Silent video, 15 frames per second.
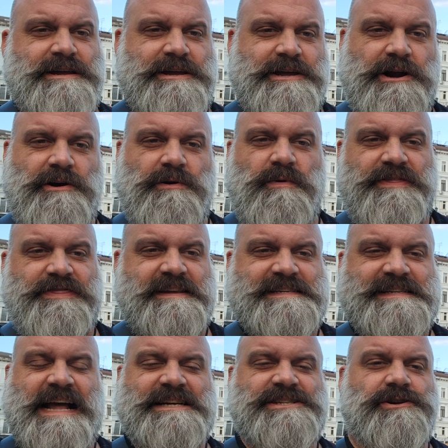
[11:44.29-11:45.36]
with the
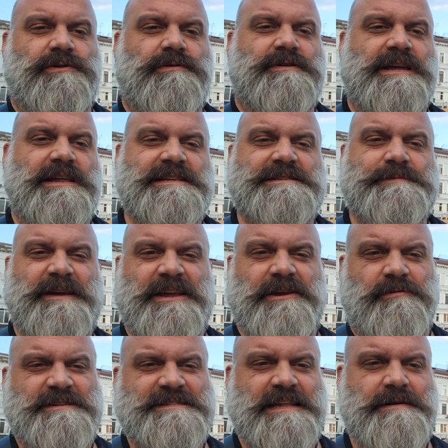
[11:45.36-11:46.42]
statue
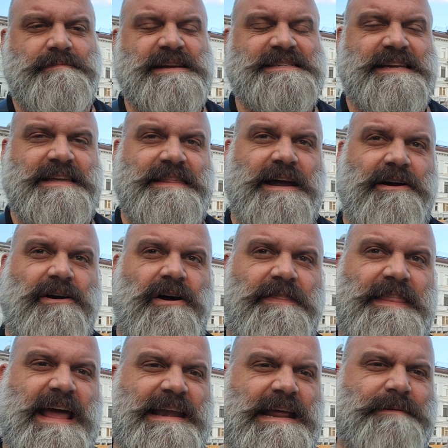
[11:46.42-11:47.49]
conspicuously missing there on
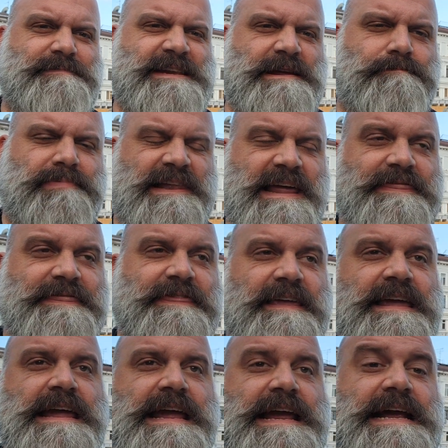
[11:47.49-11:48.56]
that empty plinth,
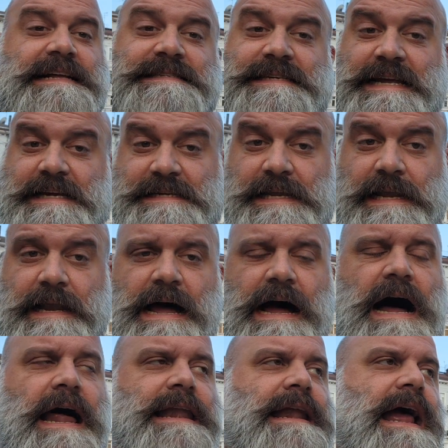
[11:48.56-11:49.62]
it says a lot.